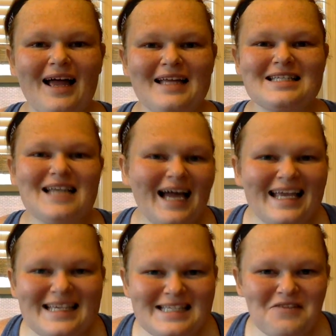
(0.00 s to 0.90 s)
It's not
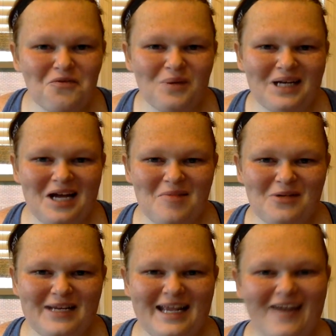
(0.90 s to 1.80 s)
easy for me to come
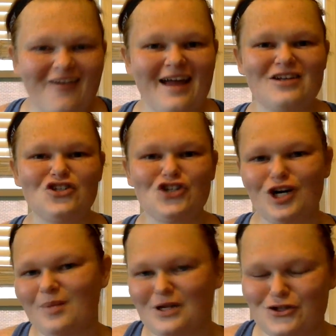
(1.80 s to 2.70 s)
on here and
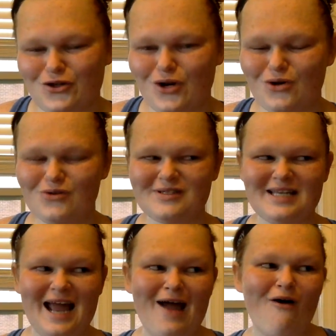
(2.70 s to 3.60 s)
share my struggles
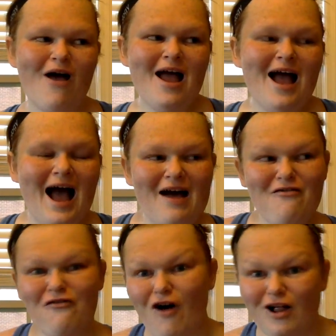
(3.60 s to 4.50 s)
and how
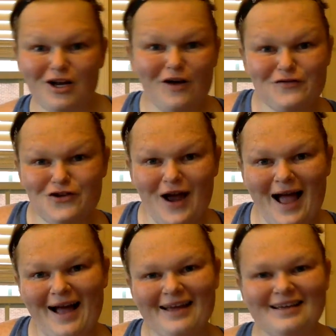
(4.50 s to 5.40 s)
I've fallen off
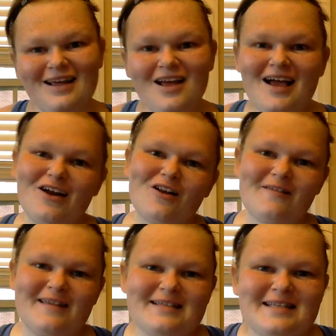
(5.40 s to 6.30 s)
track and all
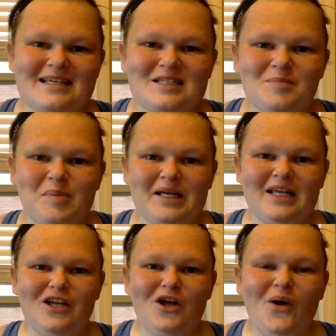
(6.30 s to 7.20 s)
of these things. But,
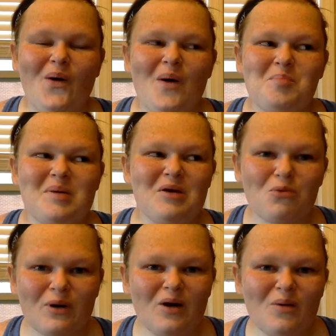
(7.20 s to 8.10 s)
you know, be
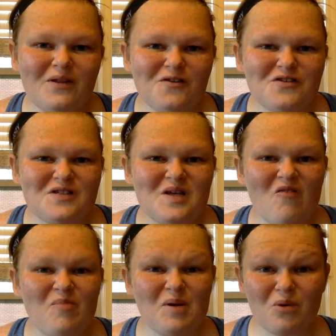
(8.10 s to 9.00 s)
real with
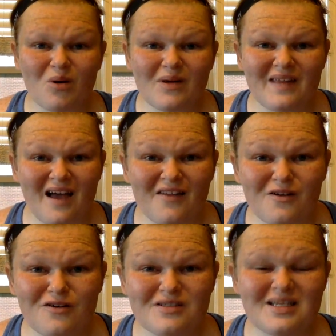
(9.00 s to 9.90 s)
yourself. Be real with
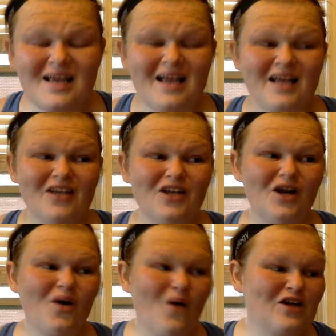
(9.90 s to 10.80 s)
others. You
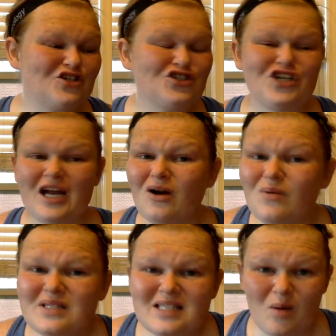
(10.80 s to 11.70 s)
know, share
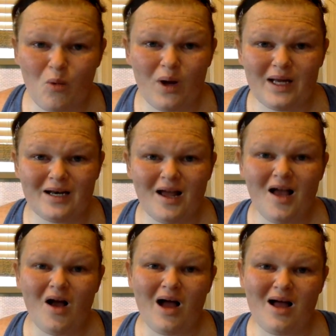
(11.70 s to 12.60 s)
with someone
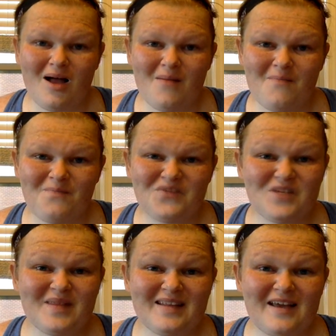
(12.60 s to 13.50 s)

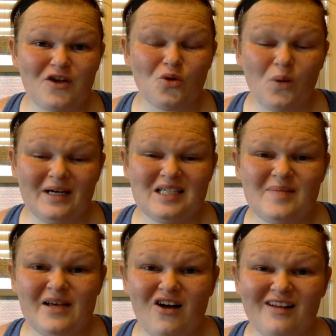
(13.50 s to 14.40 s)
something that you're wanting to
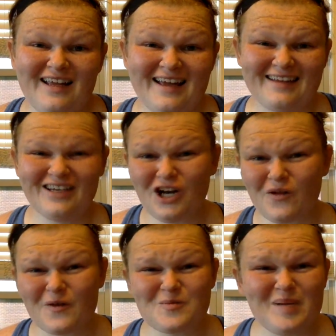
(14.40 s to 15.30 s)
be all in. You know,
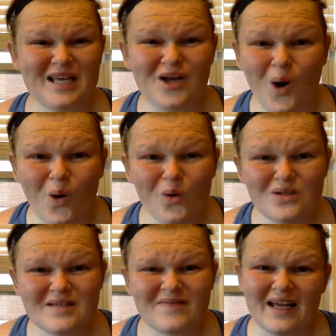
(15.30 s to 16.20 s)
those big
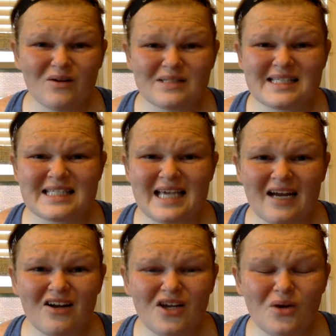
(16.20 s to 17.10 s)
goals, if they don't
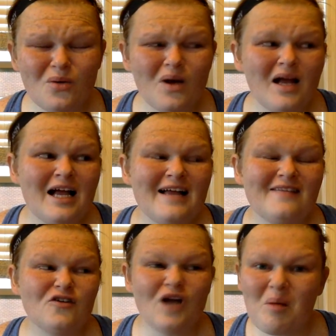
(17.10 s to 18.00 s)
scare you,
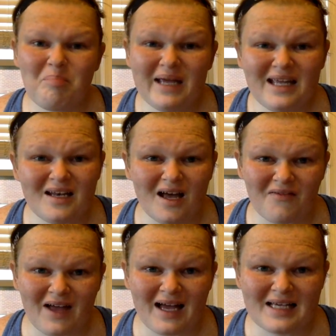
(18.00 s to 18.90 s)
they're not big
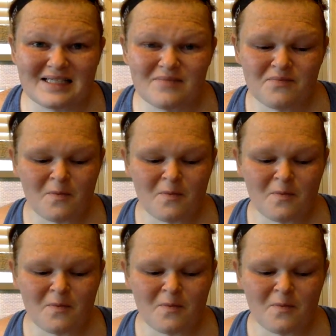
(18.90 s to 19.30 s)
enough, guys.